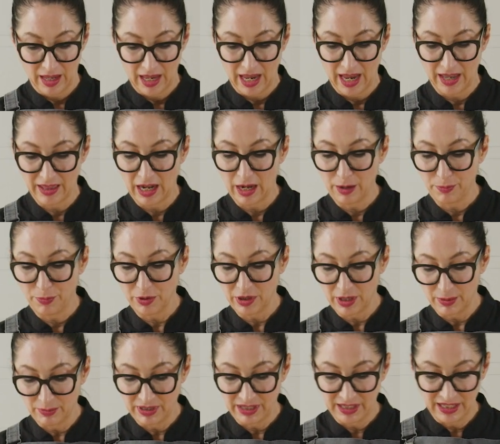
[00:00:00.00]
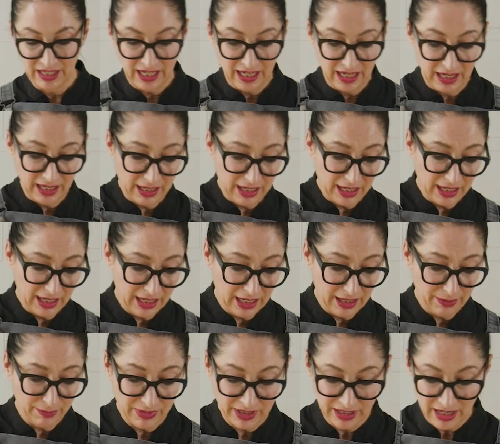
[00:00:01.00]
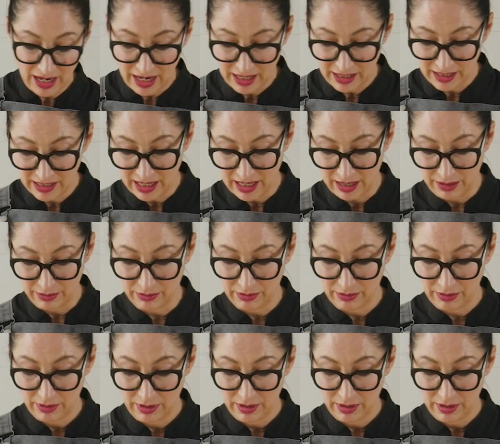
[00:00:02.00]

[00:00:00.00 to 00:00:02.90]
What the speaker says: And then I put them seam side down.